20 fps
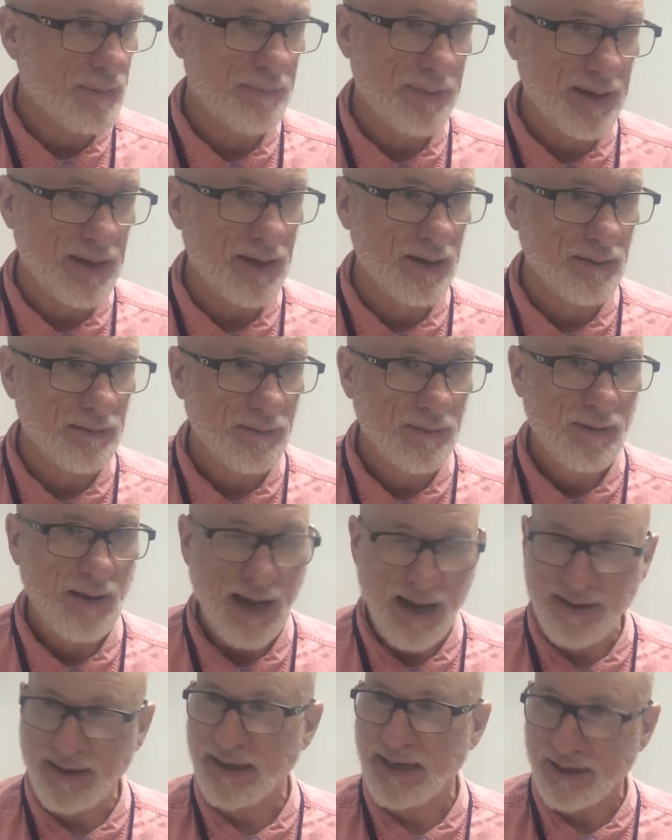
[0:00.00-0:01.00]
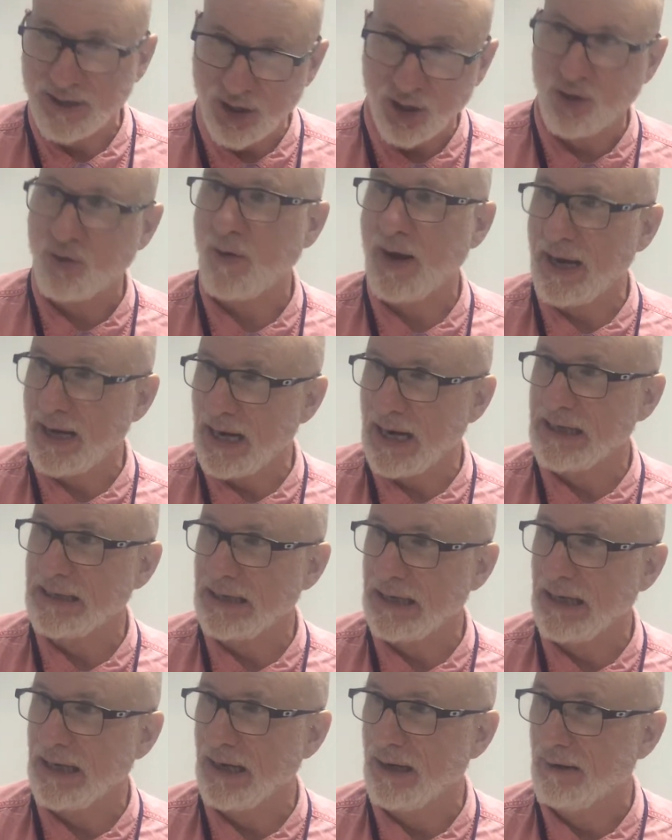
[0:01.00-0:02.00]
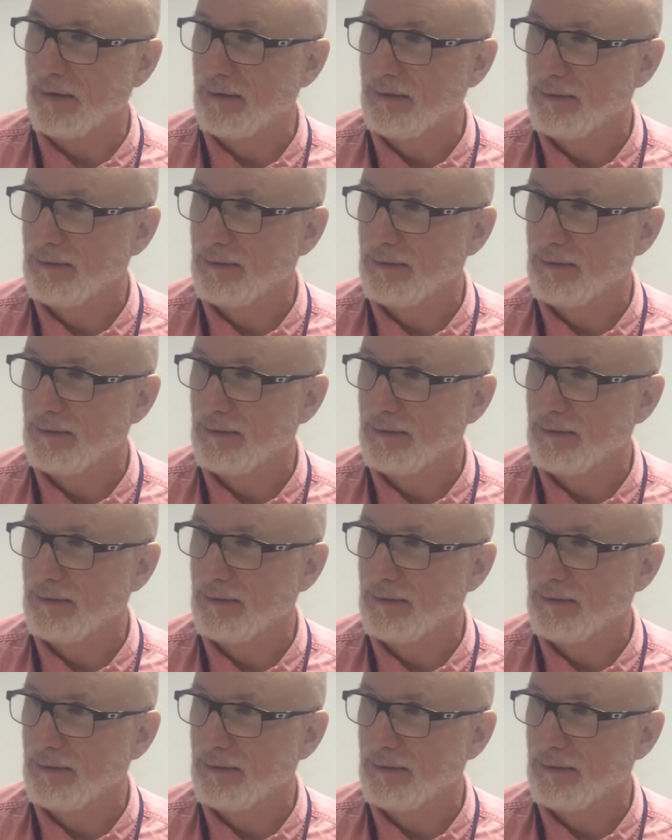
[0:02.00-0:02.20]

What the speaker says: Bea. I think that's a great idea.